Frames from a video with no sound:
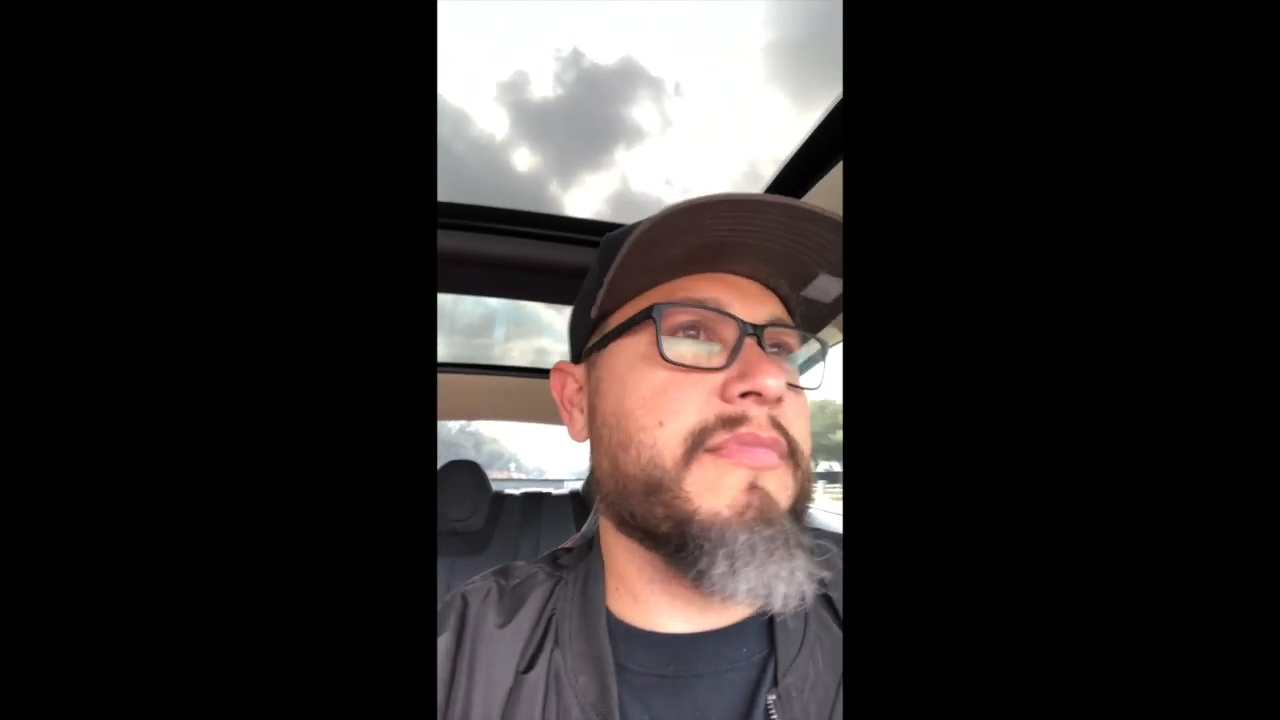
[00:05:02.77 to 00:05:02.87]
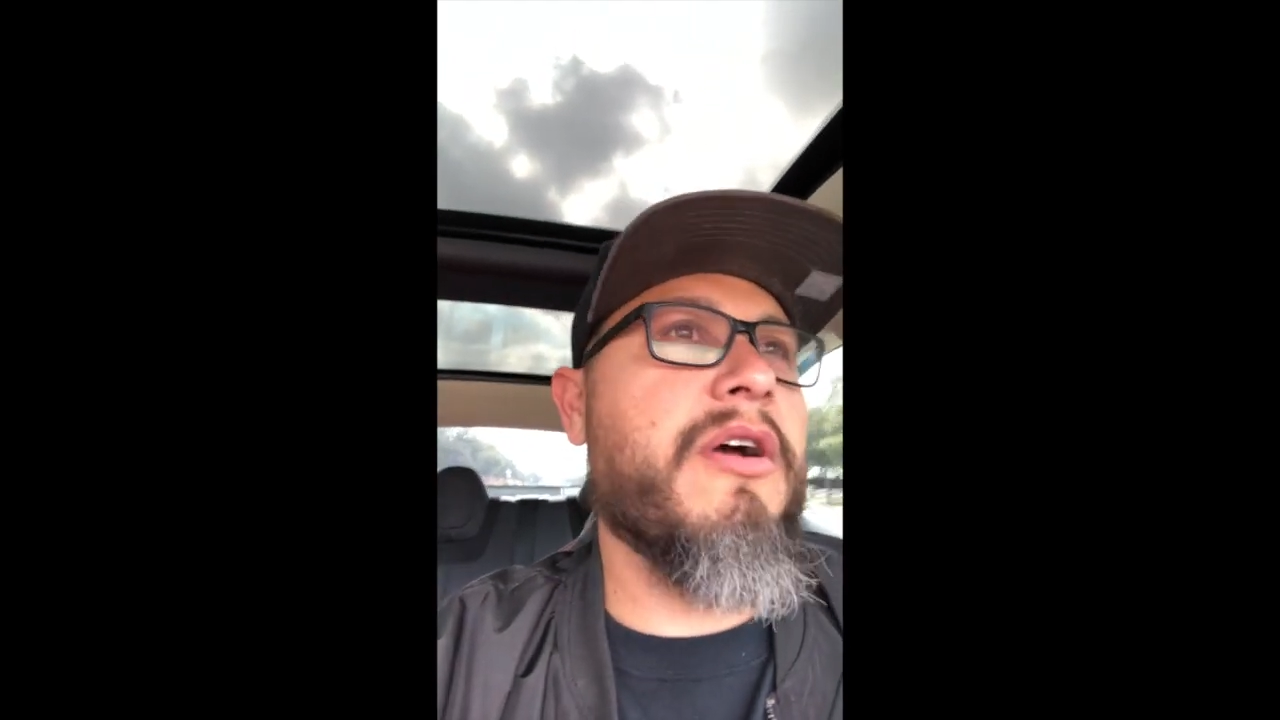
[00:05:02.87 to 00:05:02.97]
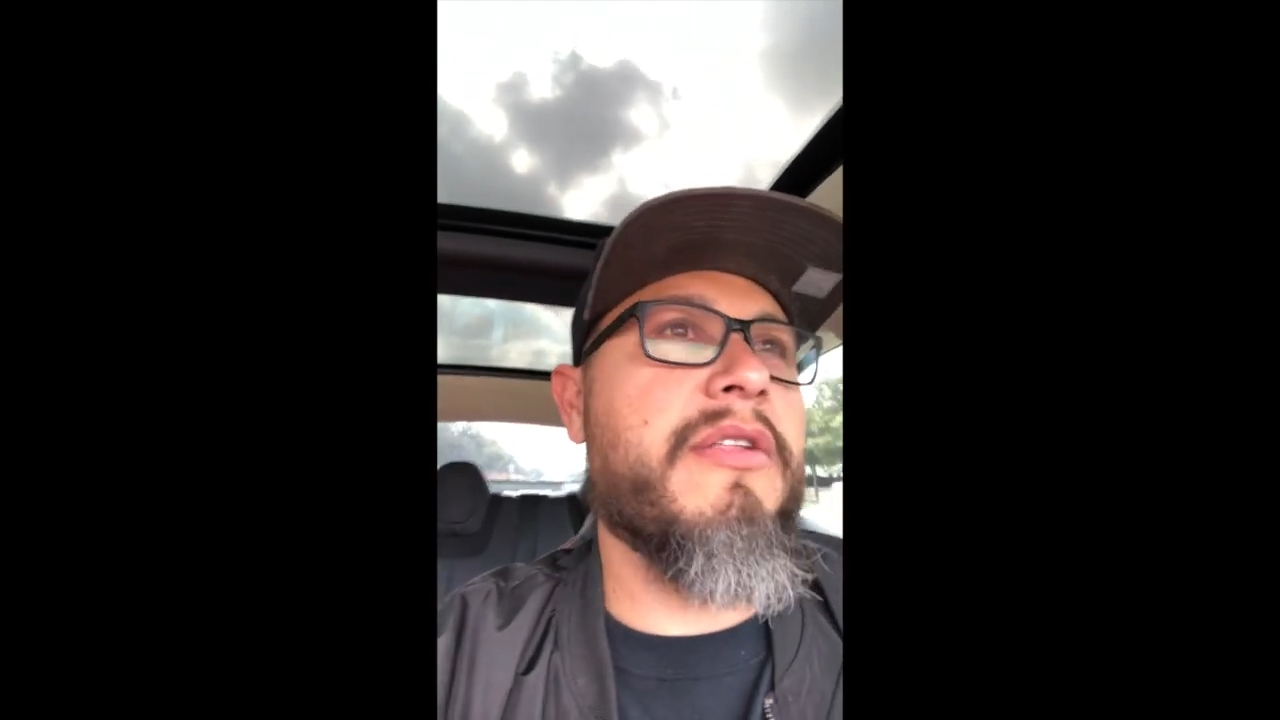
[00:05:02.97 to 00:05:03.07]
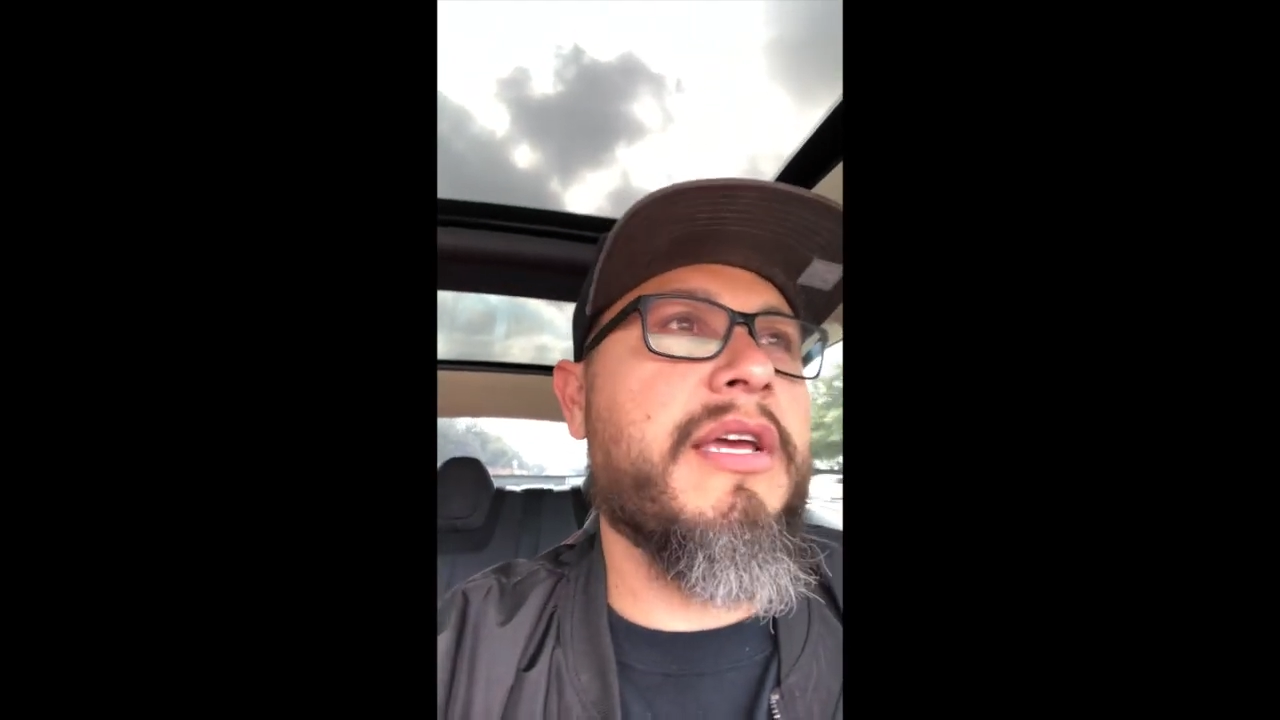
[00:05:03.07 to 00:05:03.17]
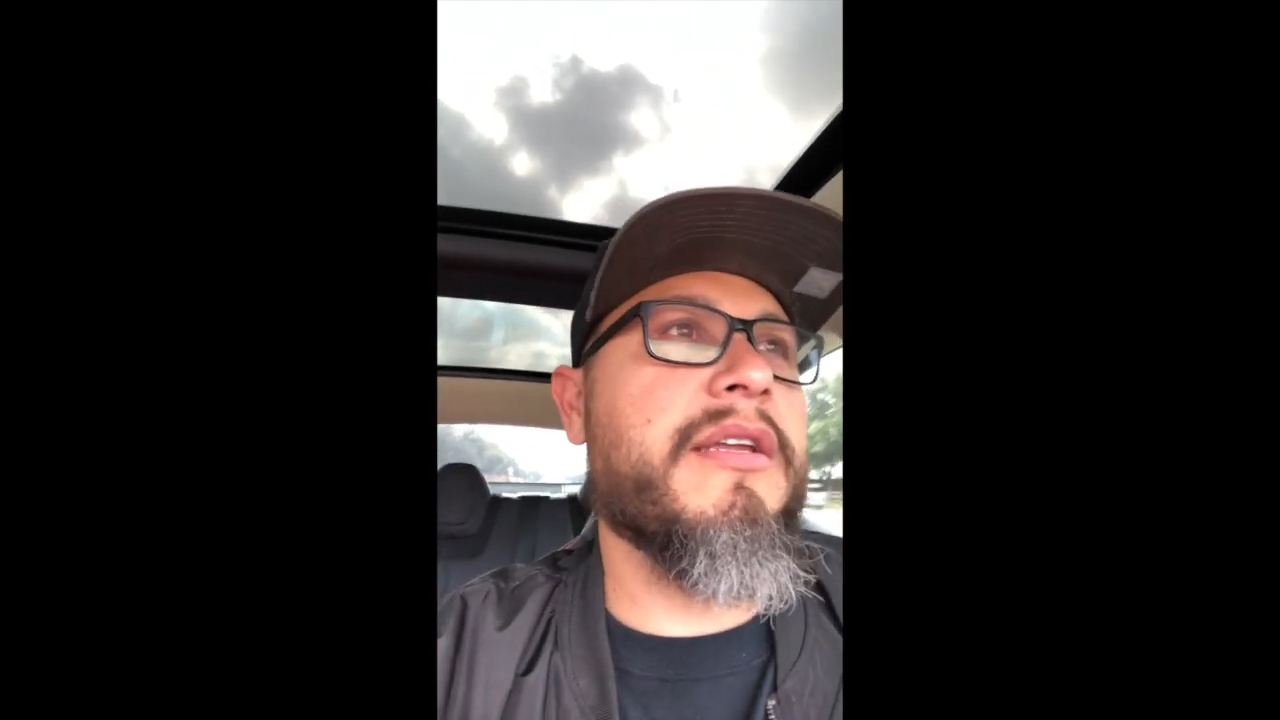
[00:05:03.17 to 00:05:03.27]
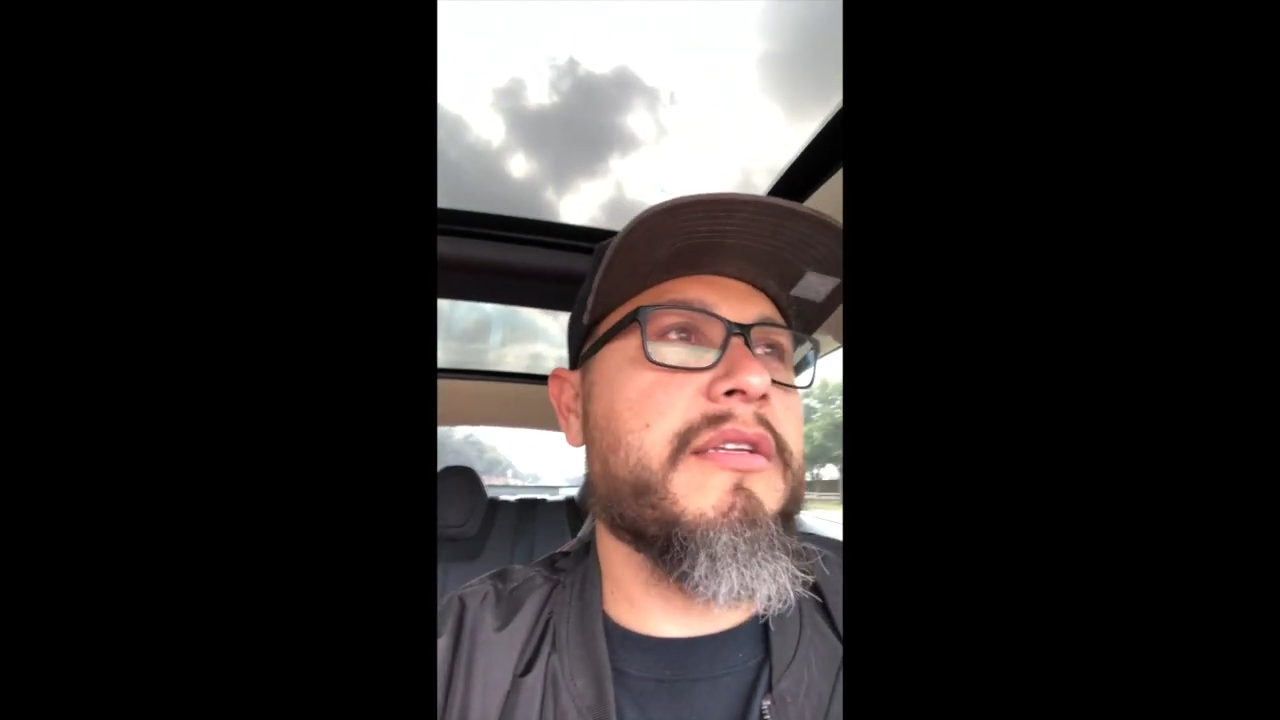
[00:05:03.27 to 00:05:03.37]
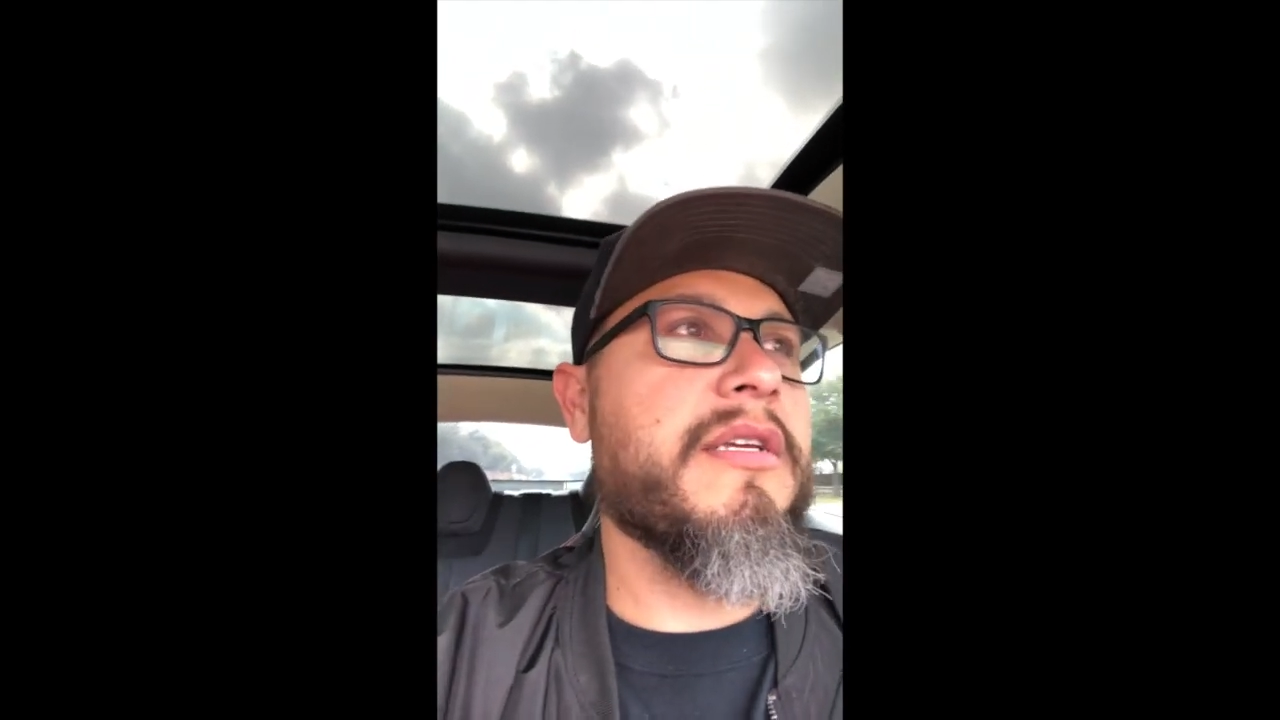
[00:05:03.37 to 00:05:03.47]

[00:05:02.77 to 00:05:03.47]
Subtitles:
all that.